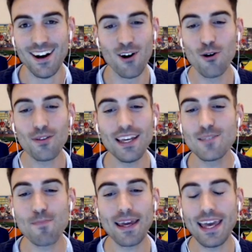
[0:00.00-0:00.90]
all these
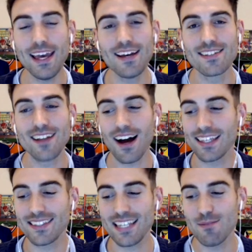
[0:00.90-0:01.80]
big hitters that I
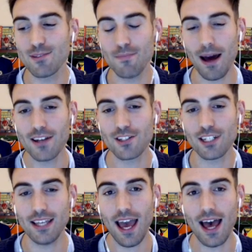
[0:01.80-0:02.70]
seem to manage
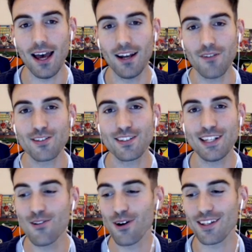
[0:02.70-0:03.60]
to get, and I've
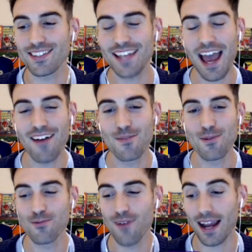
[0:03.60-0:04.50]
still got this
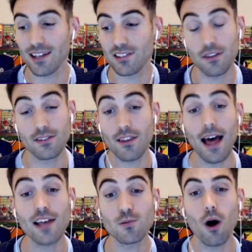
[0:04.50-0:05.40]
terrible rank. So
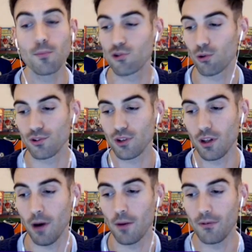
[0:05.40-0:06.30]
that's what I'm drawn to at
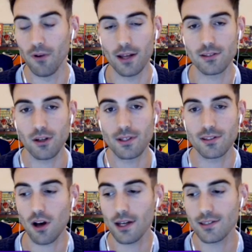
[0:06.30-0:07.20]
the moment, right? So
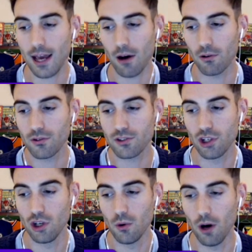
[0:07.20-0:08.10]
it's Saiss out
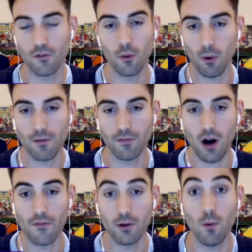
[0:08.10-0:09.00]
to a
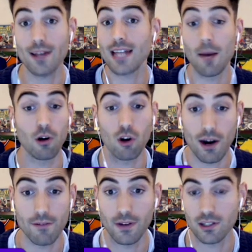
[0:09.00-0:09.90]
4.5, and West Ham have got
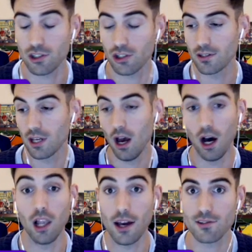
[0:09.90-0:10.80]
great fixtures.
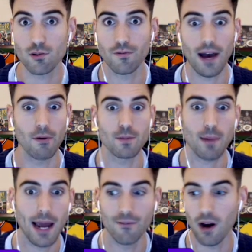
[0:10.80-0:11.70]
I like Soufal. He's
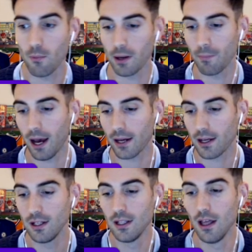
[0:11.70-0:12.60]
playing right wing back.
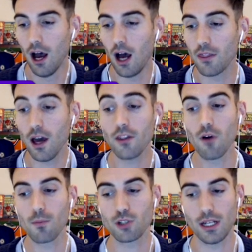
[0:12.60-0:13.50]
The other
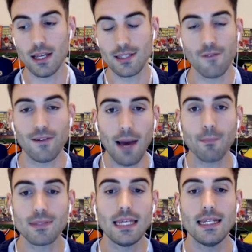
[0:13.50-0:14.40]
option is if
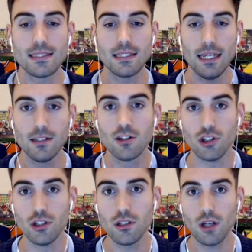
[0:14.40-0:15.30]
Lamptey is
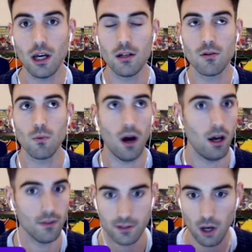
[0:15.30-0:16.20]
injured, and
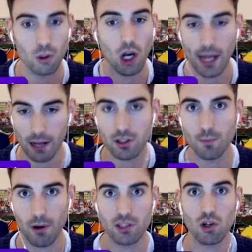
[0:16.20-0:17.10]
so it'll go down to the
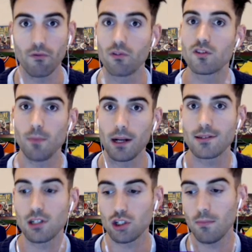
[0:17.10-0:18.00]
press conference for my
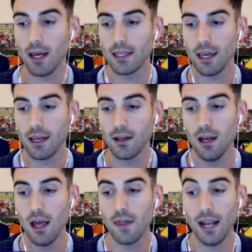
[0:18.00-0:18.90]
decision making,
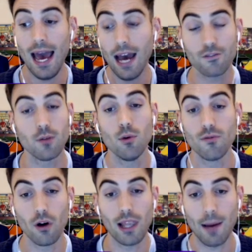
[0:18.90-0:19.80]
then I have to
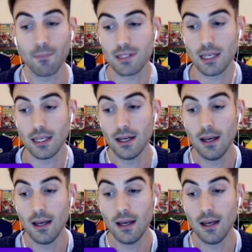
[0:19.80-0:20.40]
move on Lamptey